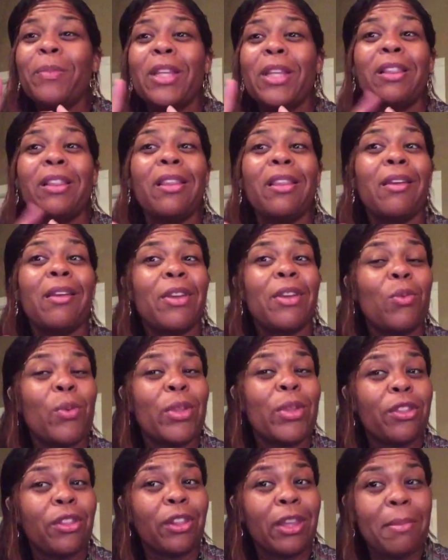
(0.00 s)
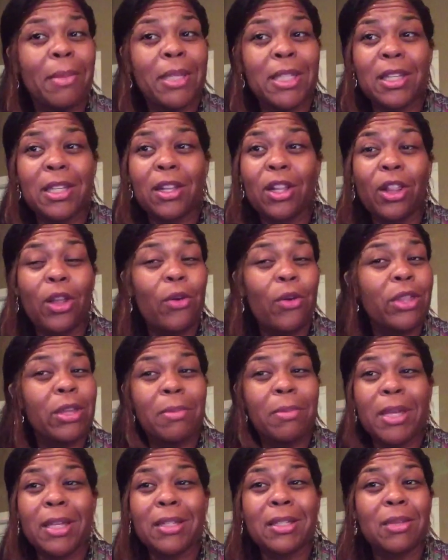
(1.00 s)
living with limited clothing
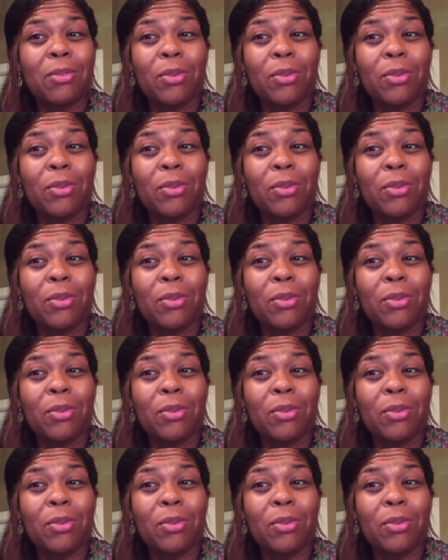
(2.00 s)
because